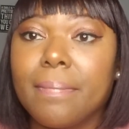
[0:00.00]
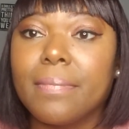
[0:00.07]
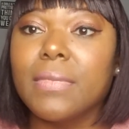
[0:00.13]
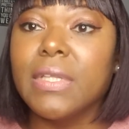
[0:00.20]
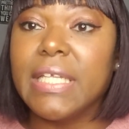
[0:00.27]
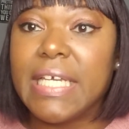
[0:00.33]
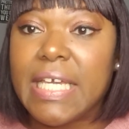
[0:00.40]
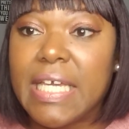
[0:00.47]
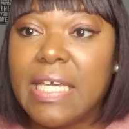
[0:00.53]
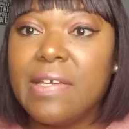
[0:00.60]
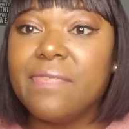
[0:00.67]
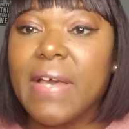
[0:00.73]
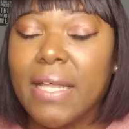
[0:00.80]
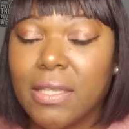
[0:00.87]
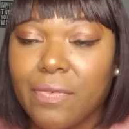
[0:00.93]

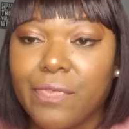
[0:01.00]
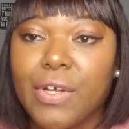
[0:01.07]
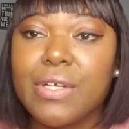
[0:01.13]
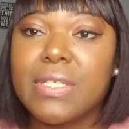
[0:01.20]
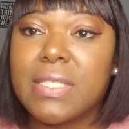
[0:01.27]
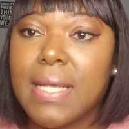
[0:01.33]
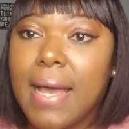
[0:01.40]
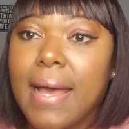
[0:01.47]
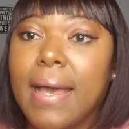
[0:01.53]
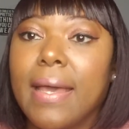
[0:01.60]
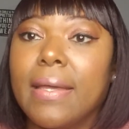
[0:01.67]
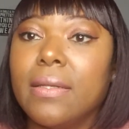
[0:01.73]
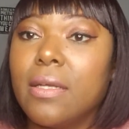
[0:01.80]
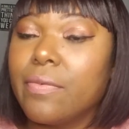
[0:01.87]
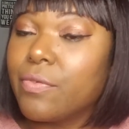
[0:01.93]
Leave at the first
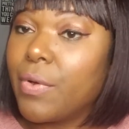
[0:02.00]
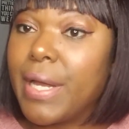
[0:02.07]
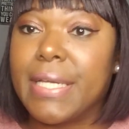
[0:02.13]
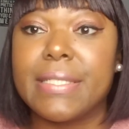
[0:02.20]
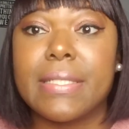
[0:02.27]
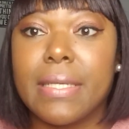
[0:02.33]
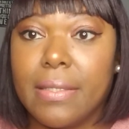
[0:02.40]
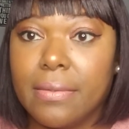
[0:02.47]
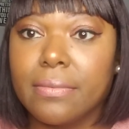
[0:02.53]
sign of crazy.